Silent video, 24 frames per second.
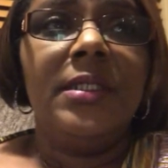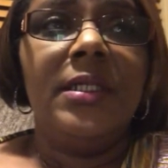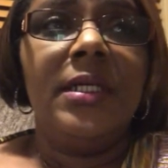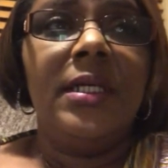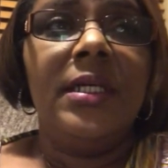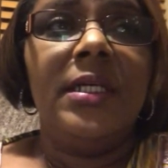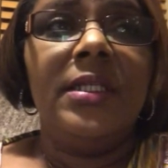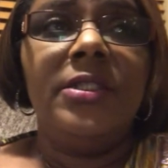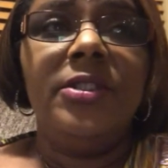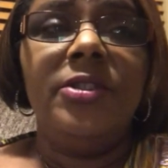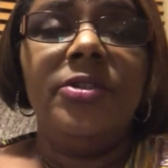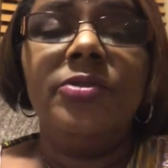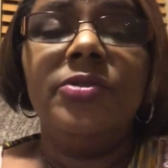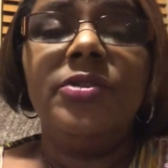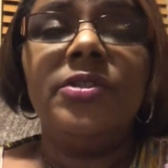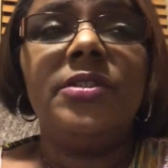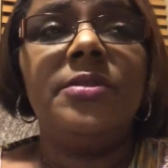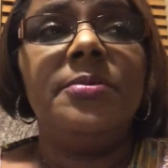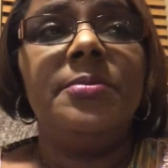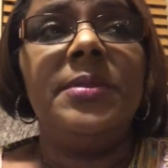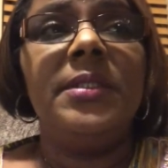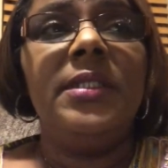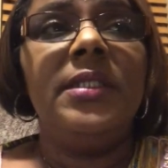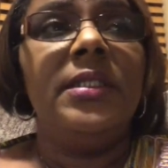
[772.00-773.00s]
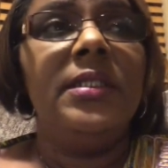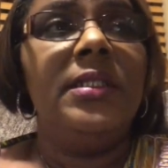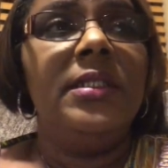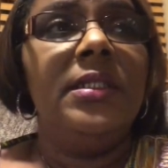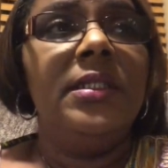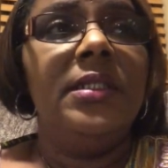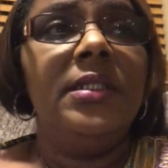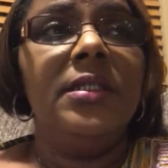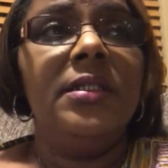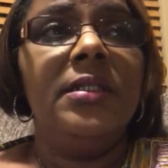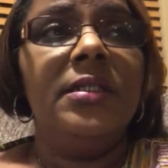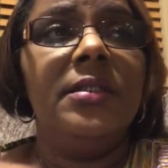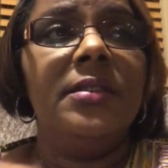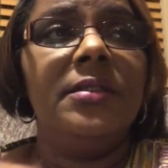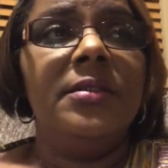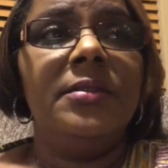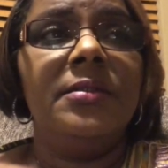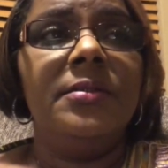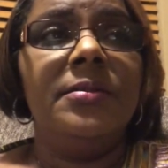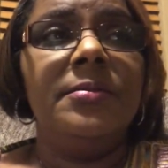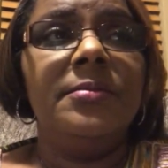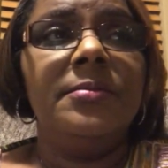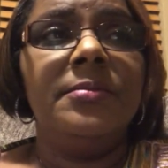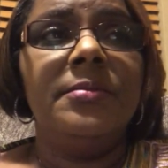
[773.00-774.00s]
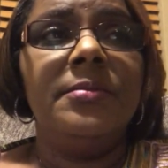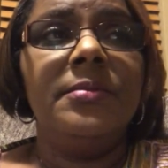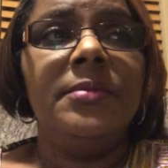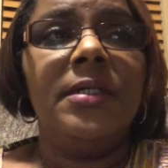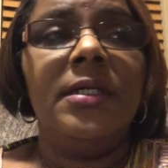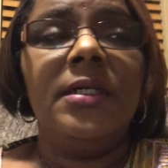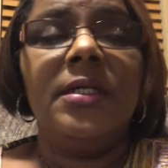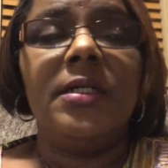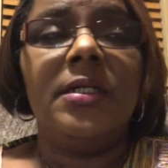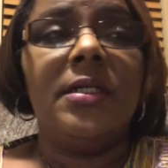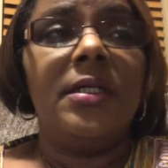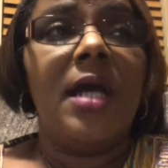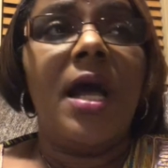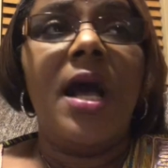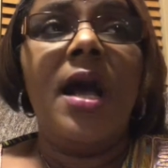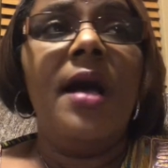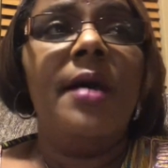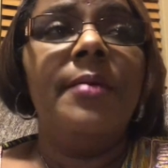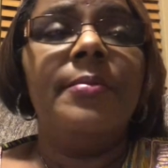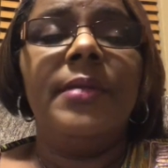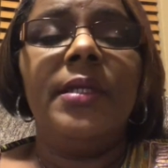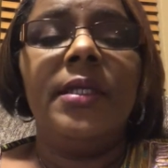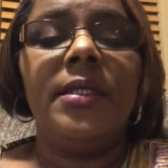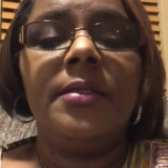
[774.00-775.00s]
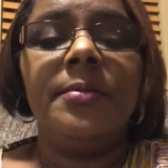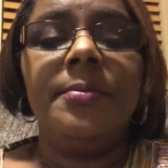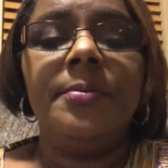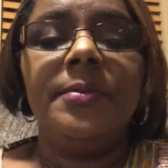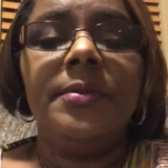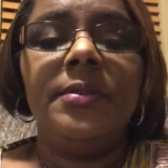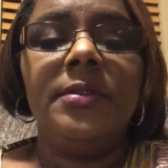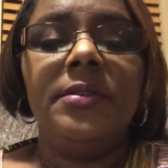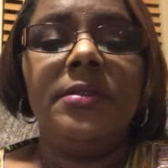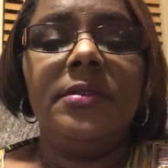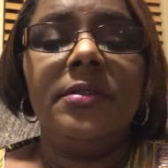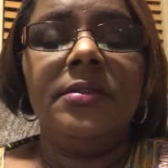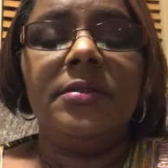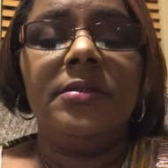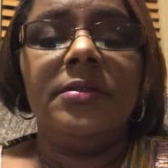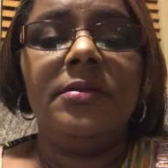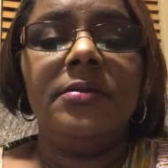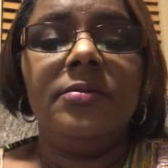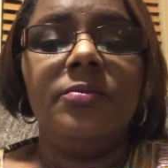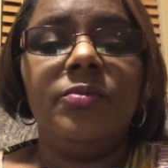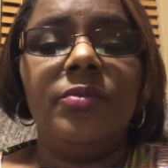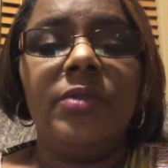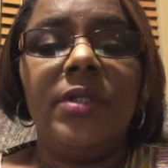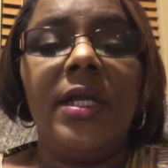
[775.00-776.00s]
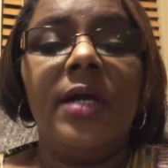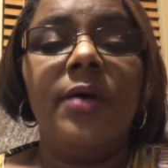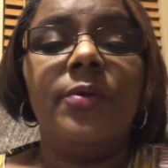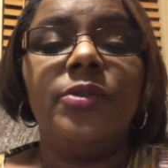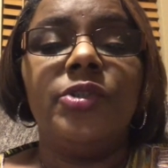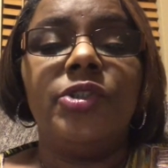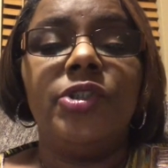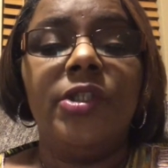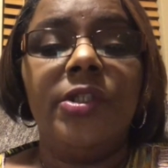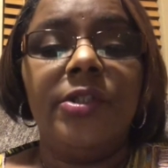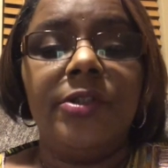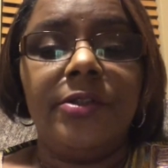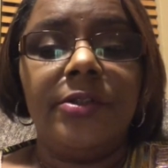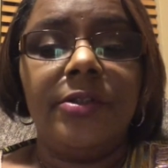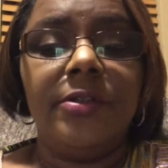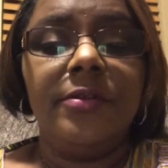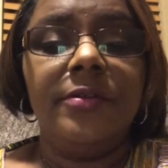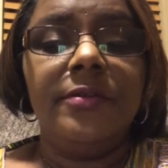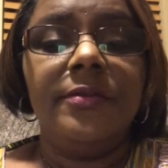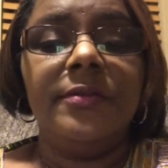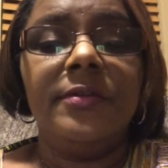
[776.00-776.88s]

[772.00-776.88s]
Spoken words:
I used to be a comic when I was younger.